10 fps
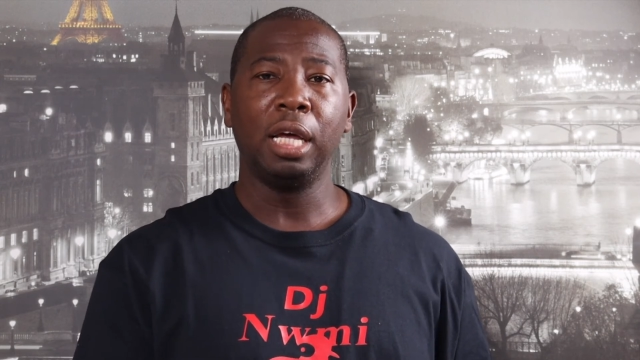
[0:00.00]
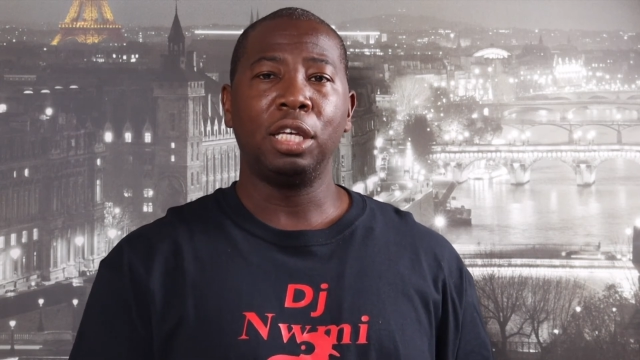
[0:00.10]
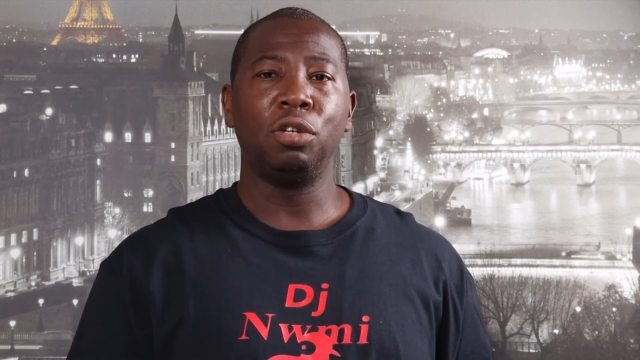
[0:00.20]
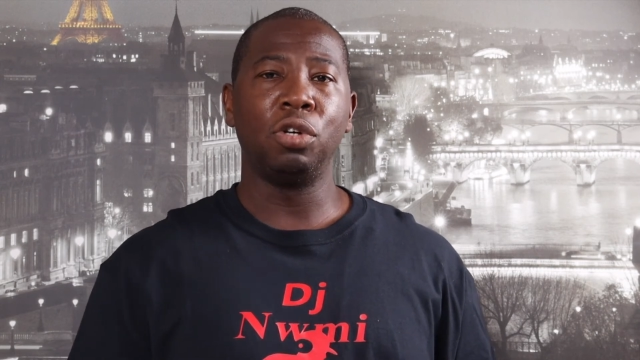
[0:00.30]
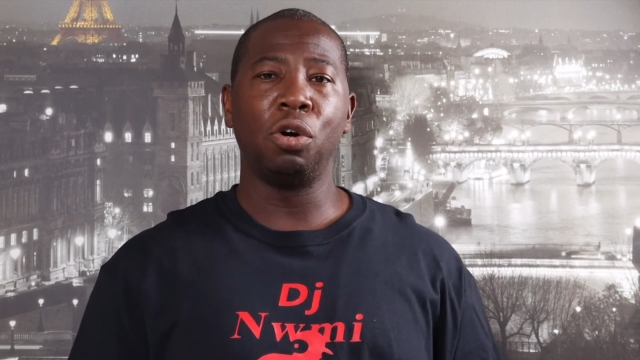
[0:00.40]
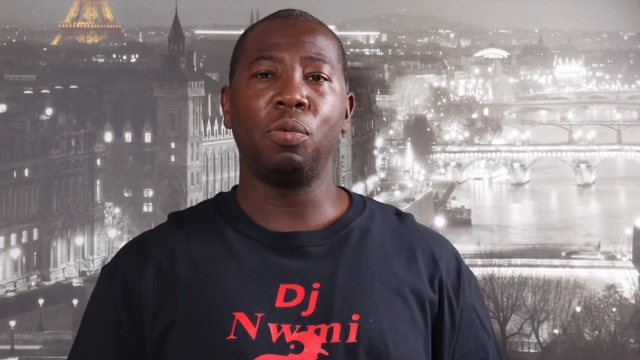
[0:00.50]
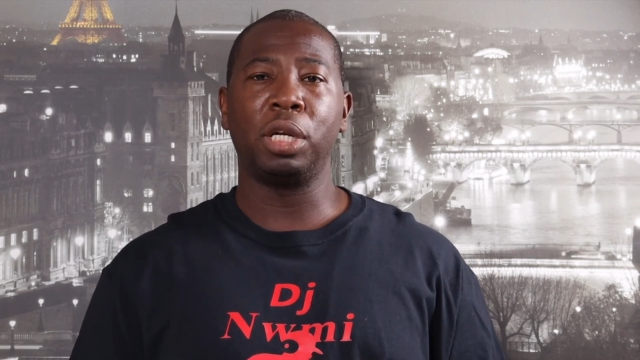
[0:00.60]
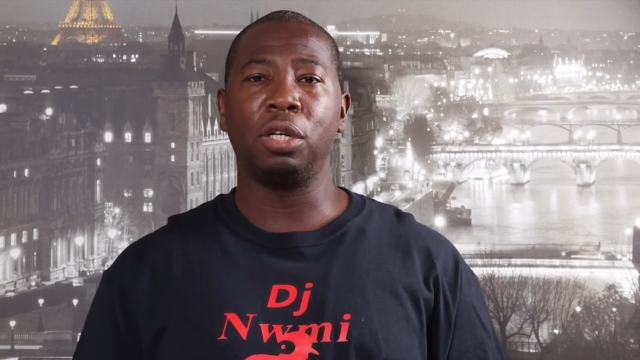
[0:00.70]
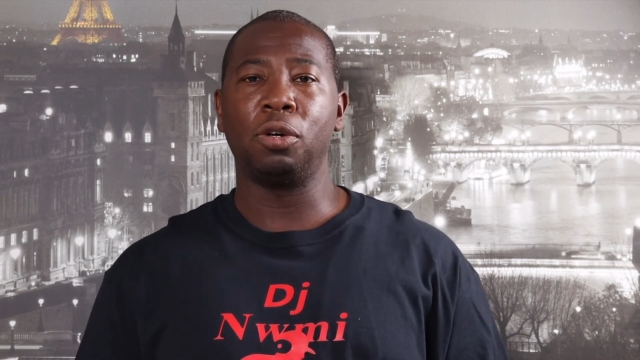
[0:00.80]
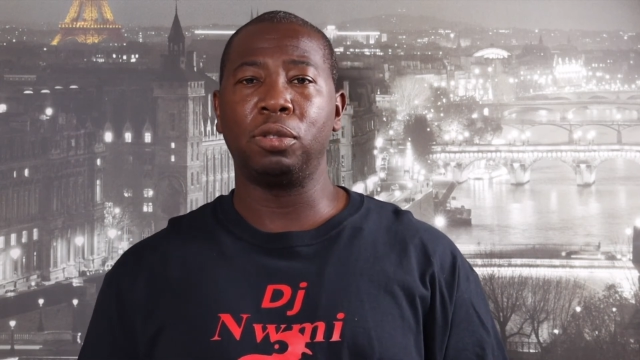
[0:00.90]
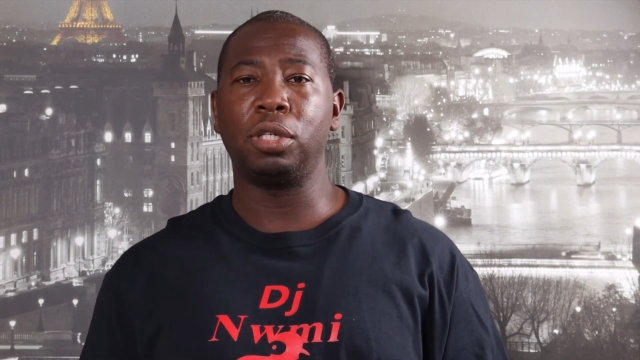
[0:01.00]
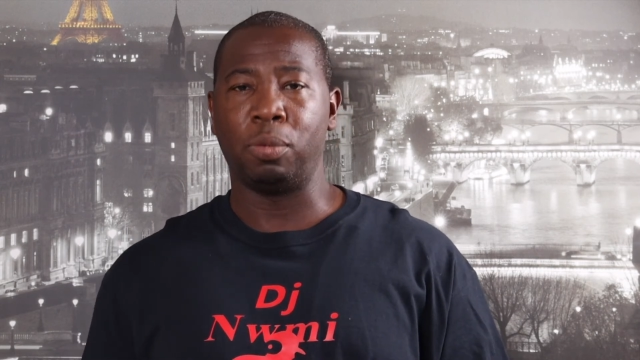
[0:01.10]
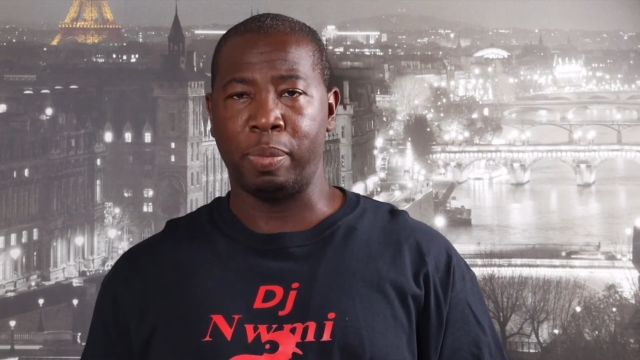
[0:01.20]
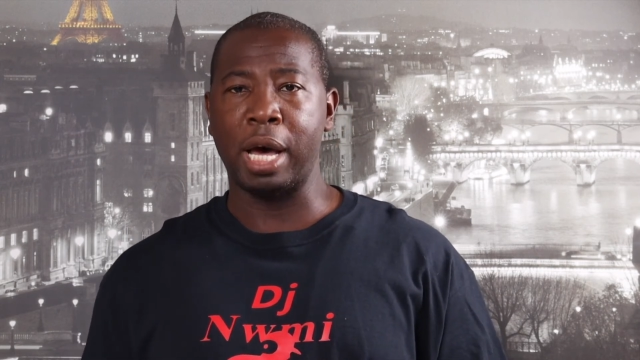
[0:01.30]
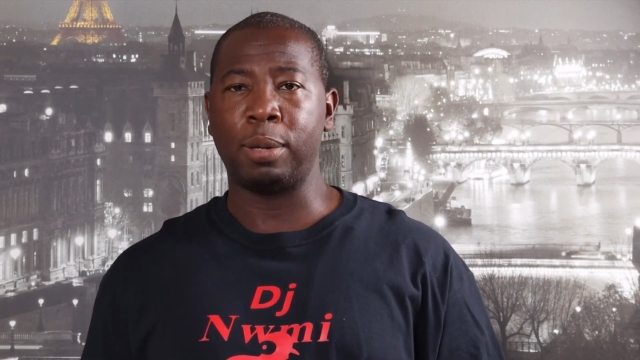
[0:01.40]
You don't want to go to the
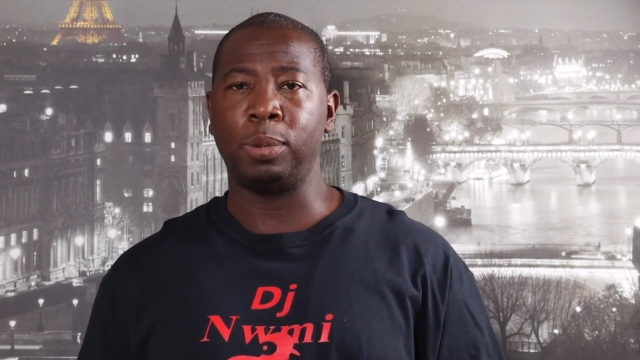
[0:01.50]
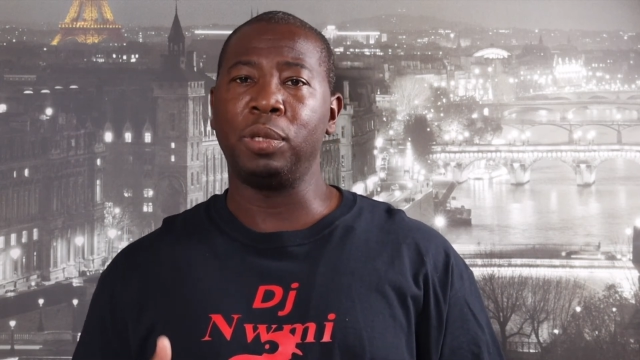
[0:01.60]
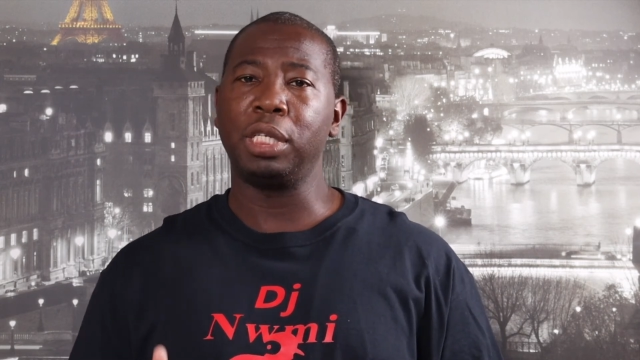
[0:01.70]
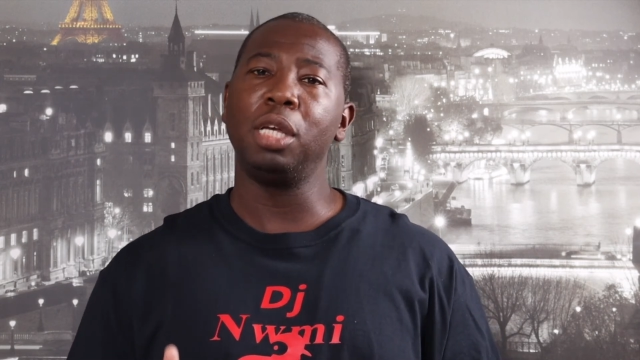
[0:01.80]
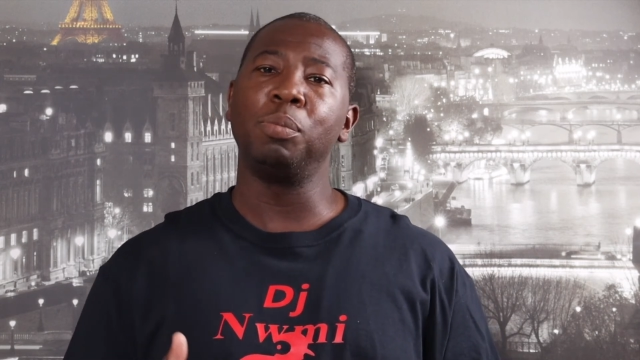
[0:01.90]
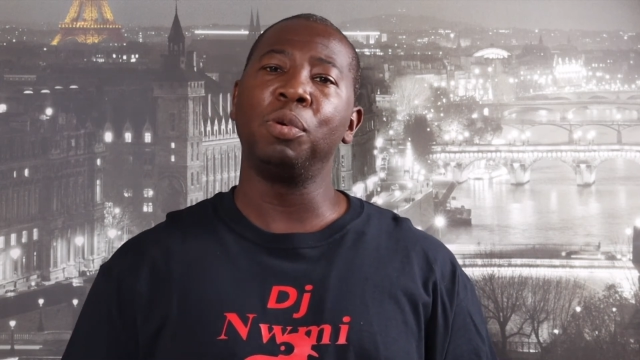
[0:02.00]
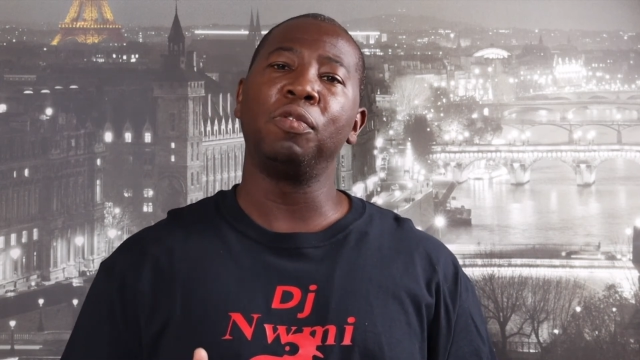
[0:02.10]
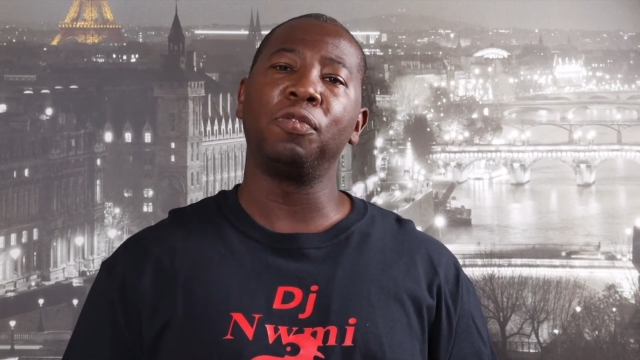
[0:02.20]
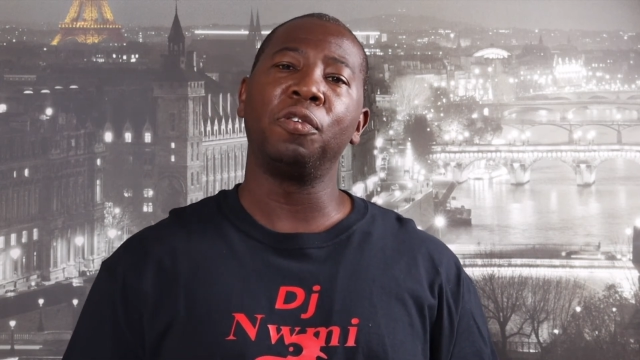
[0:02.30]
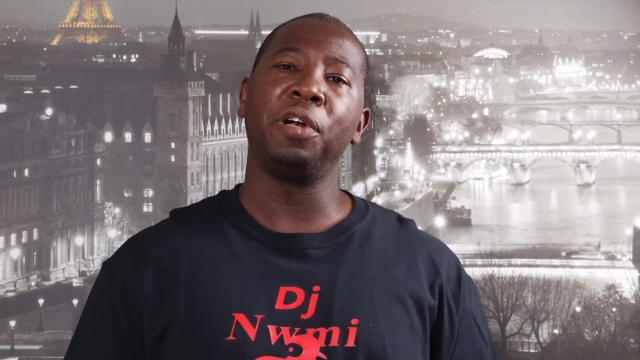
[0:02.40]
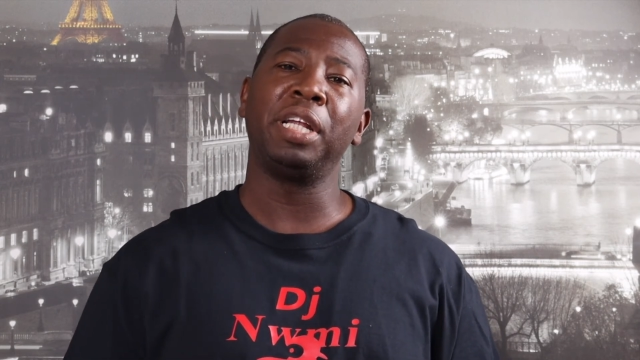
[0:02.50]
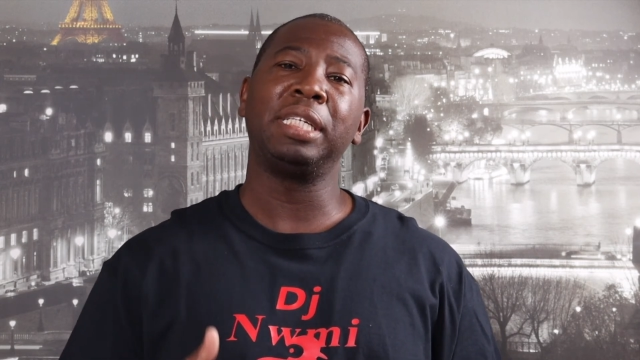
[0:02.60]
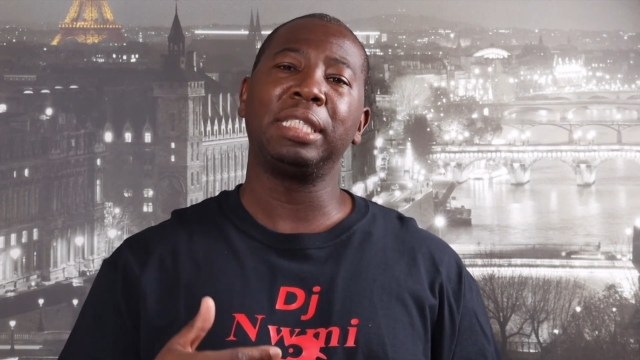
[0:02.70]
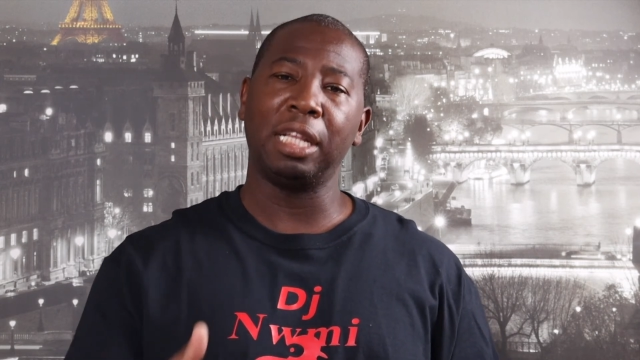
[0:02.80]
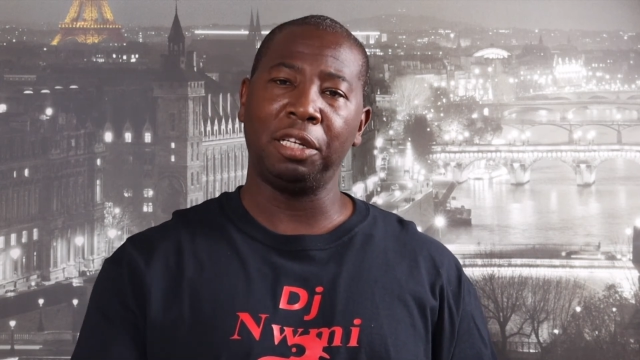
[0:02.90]
bottom. You want to keep moving forward and
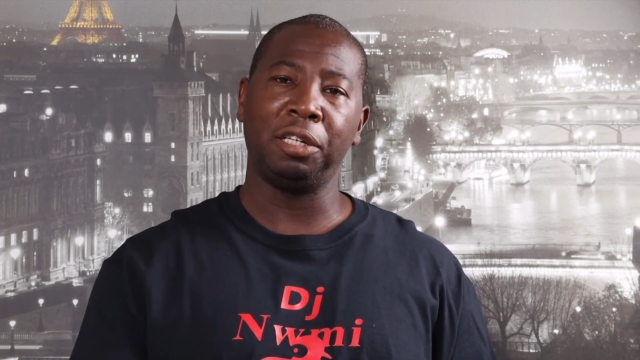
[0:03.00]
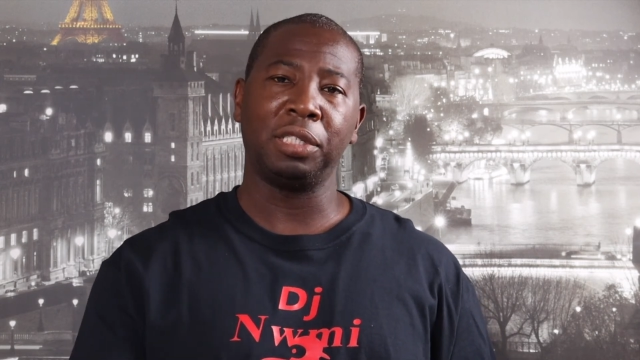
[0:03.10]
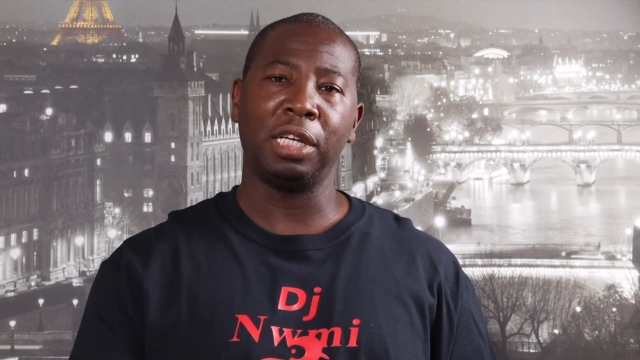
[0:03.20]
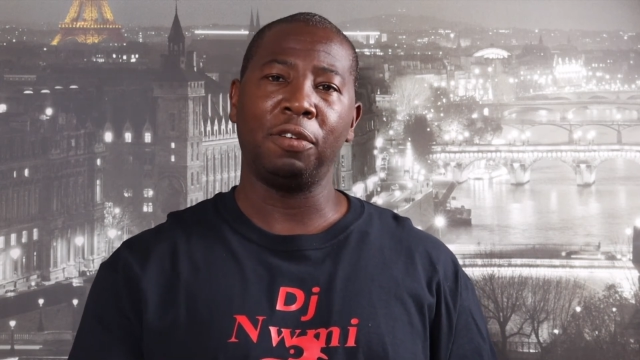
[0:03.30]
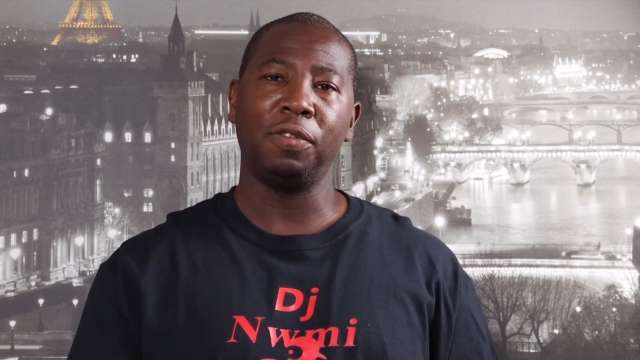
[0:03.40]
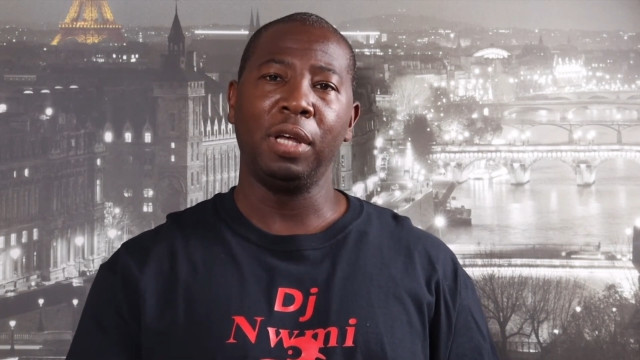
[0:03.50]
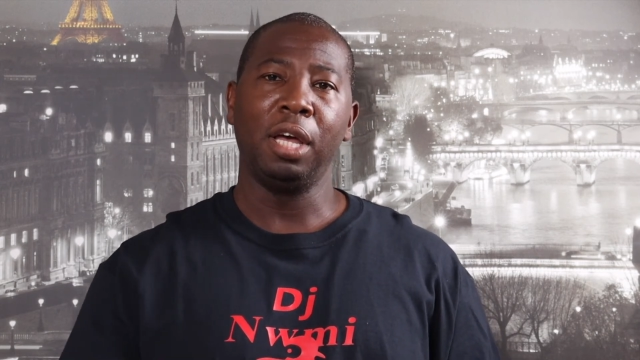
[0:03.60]
excelling yourself.